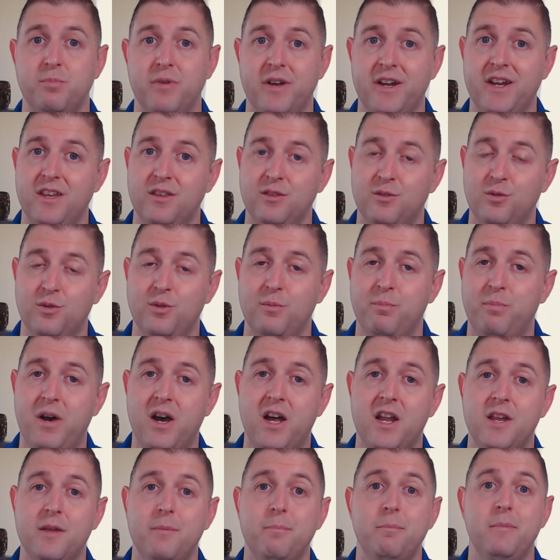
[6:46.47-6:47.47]
breaking through the
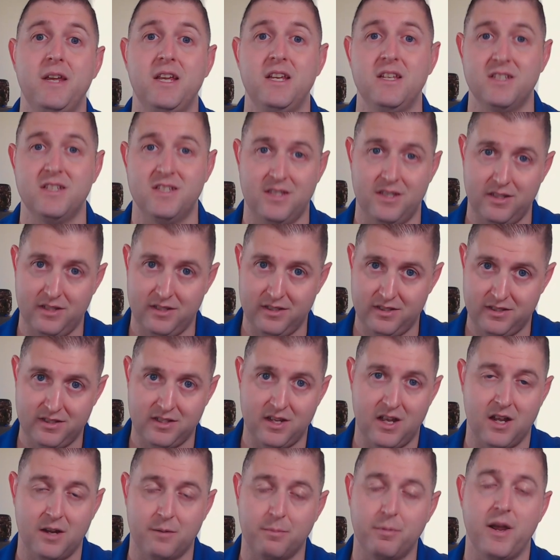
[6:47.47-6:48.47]
bottom means the
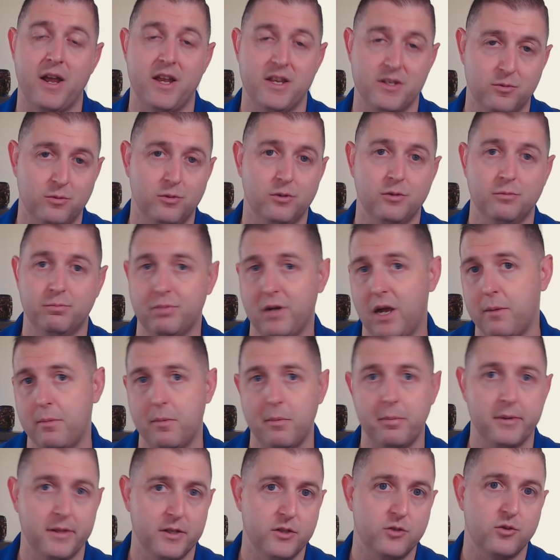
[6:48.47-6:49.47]
stock price will
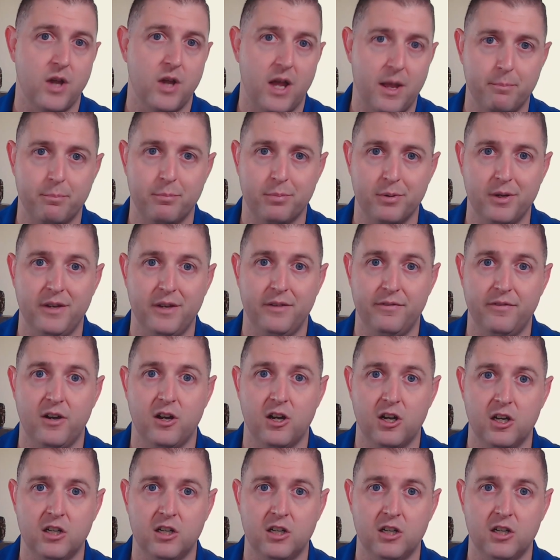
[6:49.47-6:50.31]
probably drop pretty far.